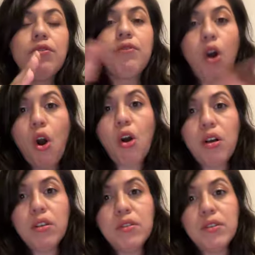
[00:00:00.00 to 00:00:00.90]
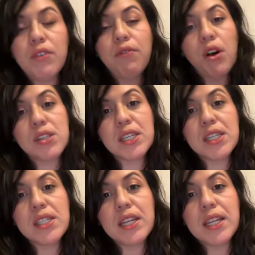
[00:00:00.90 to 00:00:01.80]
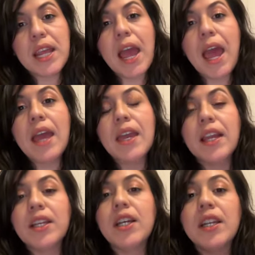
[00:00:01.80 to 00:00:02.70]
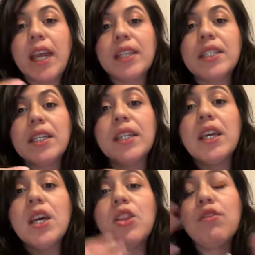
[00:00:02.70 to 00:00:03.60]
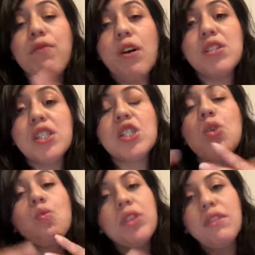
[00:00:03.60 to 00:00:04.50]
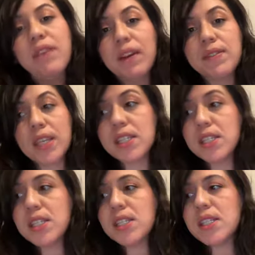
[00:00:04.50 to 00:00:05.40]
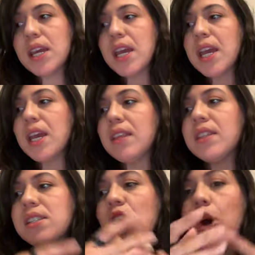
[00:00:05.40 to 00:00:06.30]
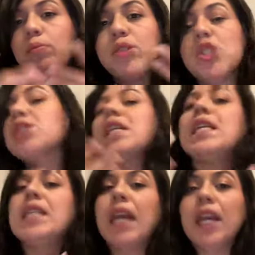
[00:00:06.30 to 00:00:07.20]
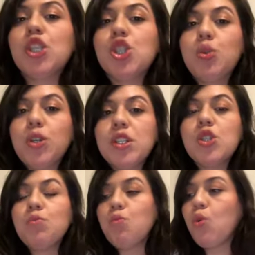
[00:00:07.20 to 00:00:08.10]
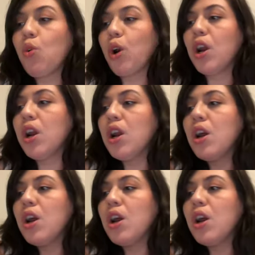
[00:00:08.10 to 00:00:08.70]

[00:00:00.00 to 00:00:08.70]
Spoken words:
the fall season, and connecting the fall season with the 5 senses. And this helps just engage students more,